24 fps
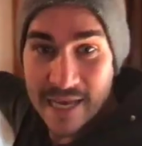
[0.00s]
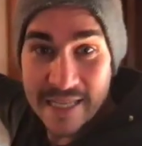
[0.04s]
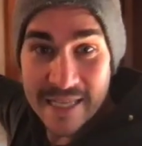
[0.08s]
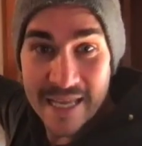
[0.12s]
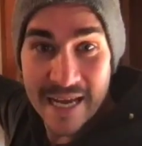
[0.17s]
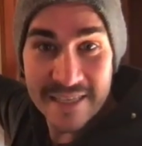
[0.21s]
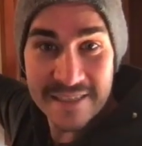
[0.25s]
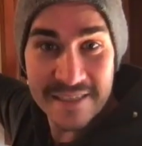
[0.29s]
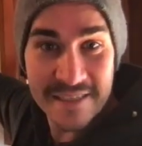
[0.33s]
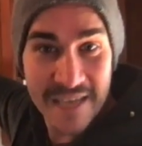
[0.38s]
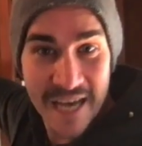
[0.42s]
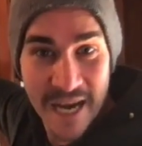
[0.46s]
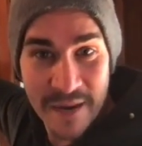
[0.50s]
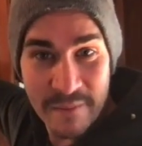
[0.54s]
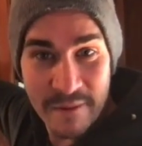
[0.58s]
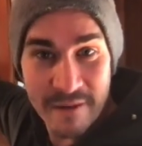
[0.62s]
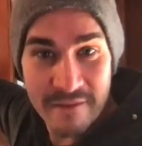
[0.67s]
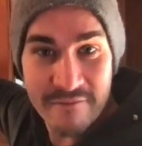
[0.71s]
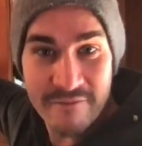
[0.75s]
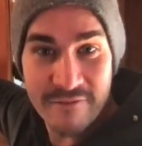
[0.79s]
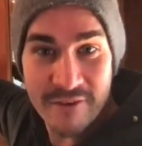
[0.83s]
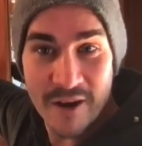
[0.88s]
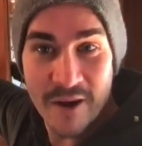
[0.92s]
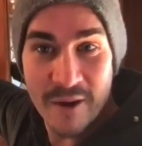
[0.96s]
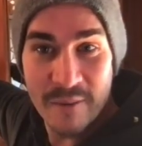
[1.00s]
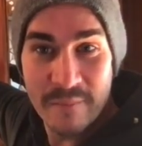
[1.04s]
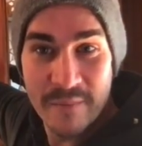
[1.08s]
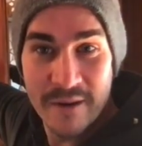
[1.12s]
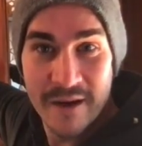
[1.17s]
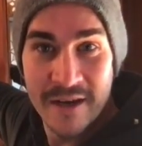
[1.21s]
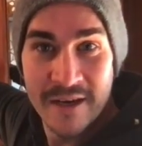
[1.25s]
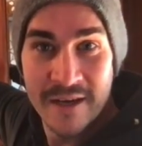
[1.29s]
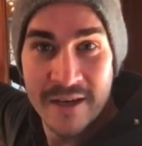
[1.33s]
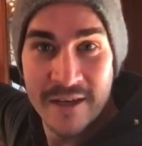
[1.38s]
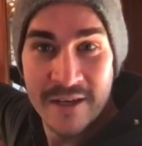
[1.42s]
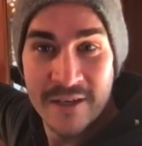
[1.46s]
that's coming from
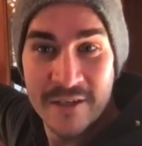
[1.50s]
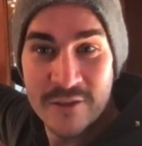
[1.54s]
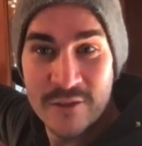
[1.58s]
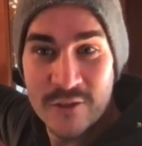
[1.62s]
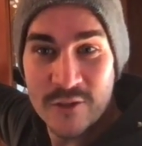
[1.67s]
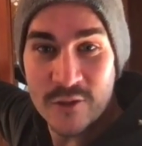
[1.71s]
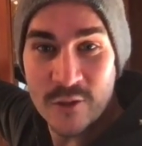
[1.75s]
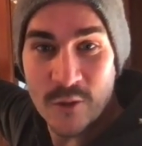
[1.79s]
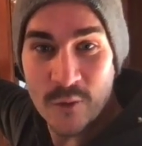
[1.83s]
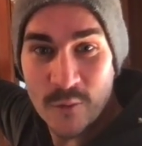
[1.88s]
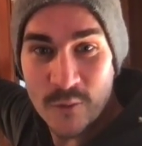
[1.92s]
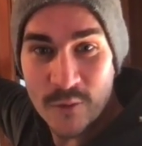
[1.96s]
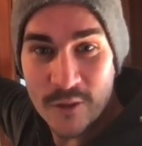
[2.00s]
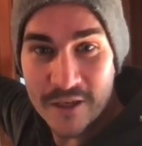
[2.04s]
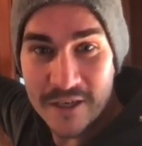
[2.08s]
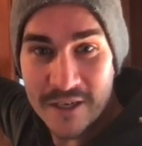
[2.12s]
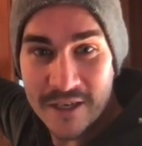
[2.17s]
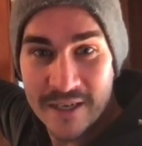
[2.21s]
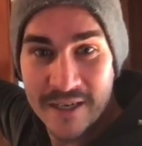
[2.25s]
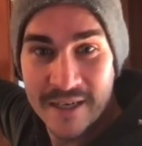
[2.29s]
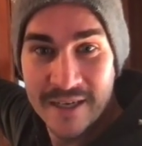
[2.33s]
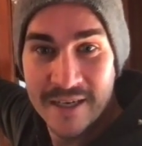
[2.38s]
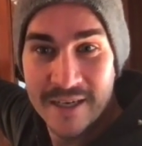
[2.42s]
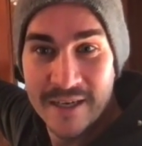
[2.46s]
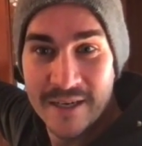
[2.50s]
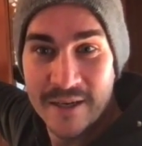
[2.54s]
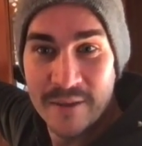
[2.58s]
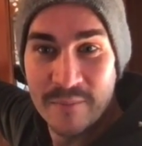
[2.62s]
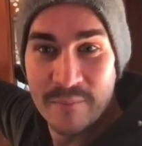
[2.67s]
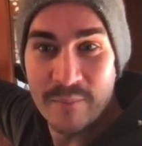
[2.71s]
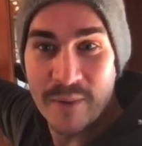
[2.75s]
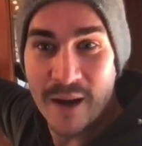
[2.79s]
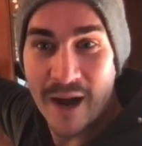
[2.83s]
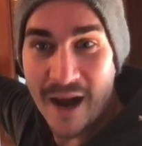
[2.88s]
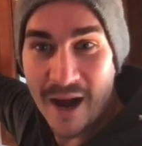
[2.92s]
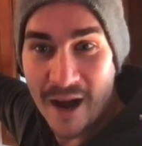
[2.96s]
solar
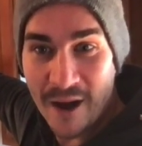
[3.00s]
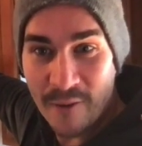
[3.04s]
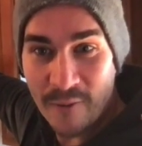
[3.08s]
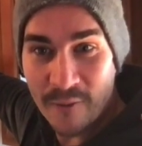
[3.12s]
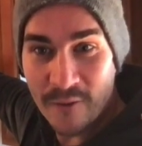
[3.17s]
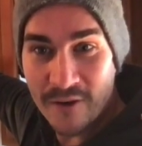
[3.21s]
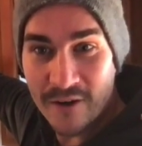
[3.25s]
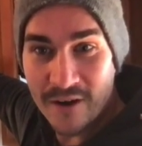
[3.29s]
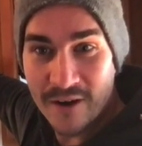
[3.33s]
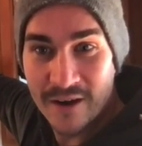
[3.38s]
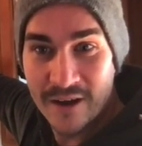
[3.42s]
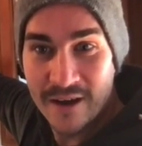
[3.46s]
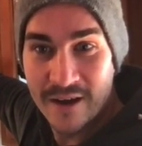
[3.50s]
power.